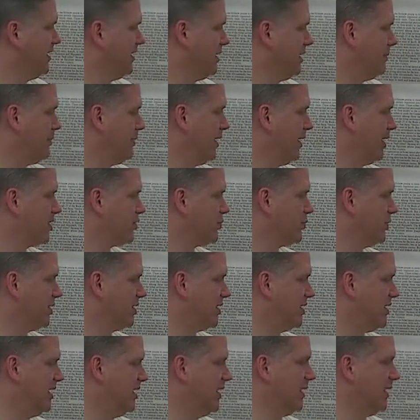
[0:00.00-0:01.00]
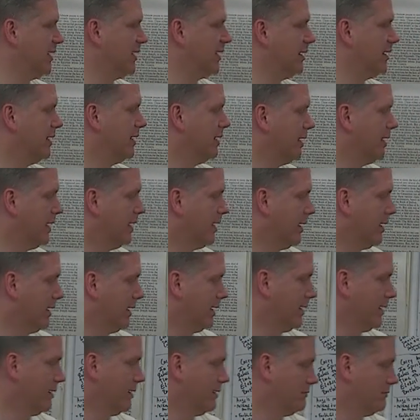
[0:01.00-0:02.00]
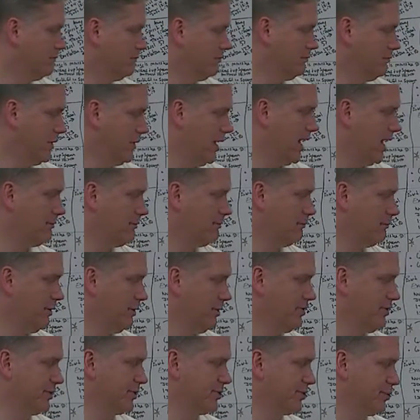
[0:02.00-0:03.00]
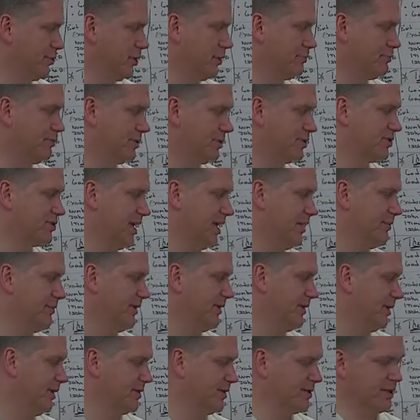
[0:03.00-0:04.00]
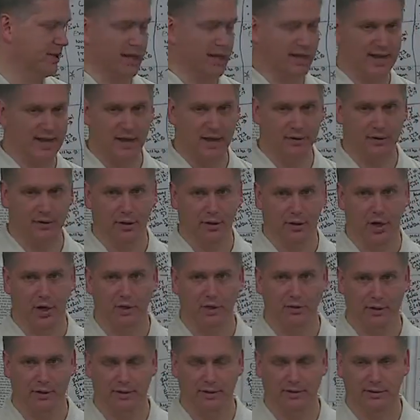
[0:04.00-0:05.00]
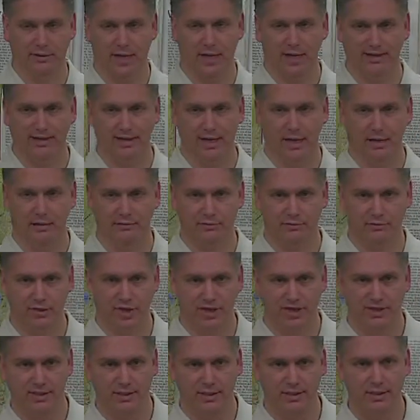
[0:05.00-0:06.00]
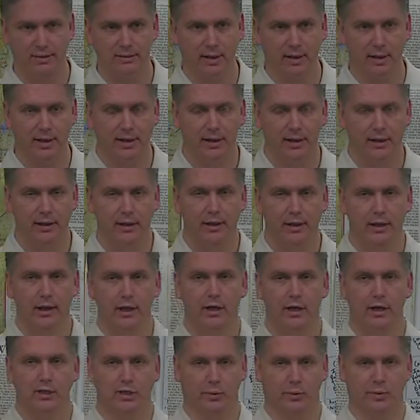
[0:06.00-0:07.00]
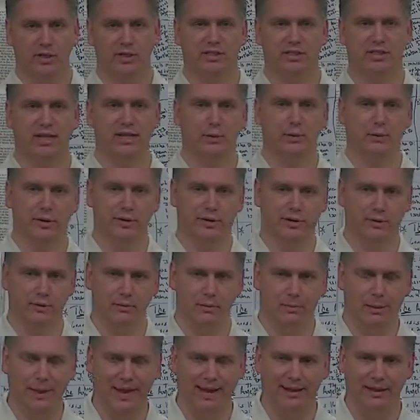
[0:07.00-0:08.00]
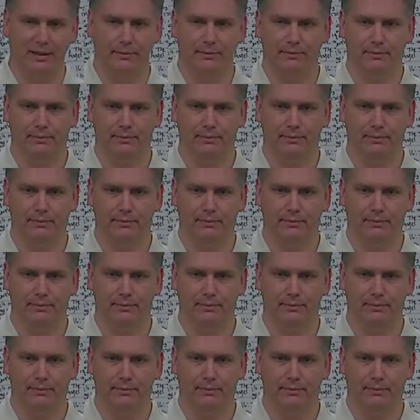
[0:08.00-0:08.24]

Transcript: appears with Gideon, not with a sword per se, but he does lay down the law and takes out justice, right? So we see with Balaam,